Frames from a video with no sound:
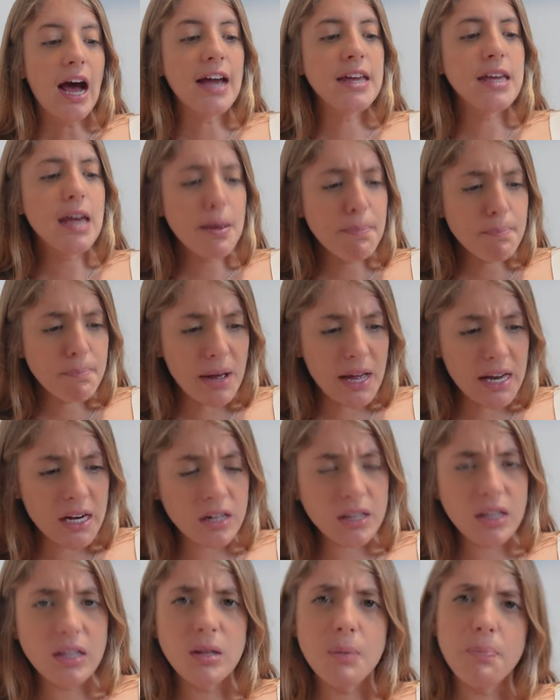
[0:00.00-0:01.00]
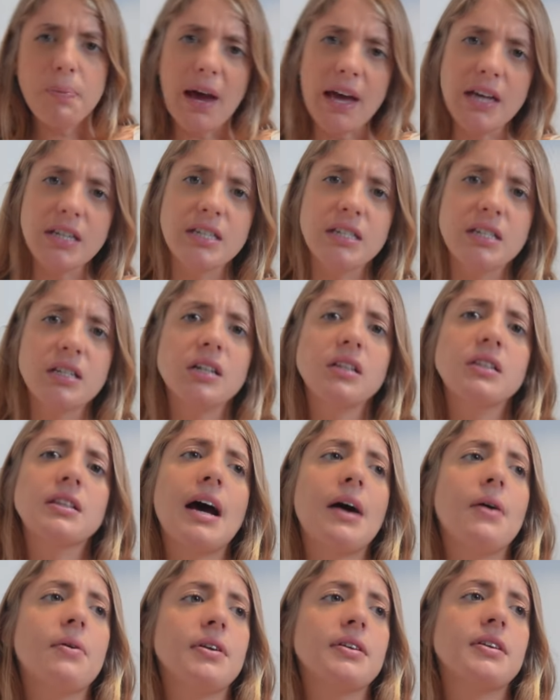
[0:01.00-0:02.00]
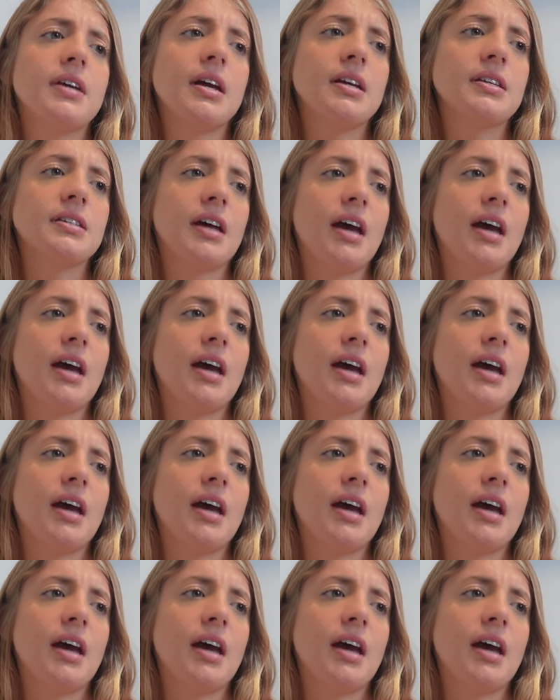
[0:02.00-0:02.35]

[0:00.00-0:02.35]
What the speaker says: I am better than the past. Nowadays,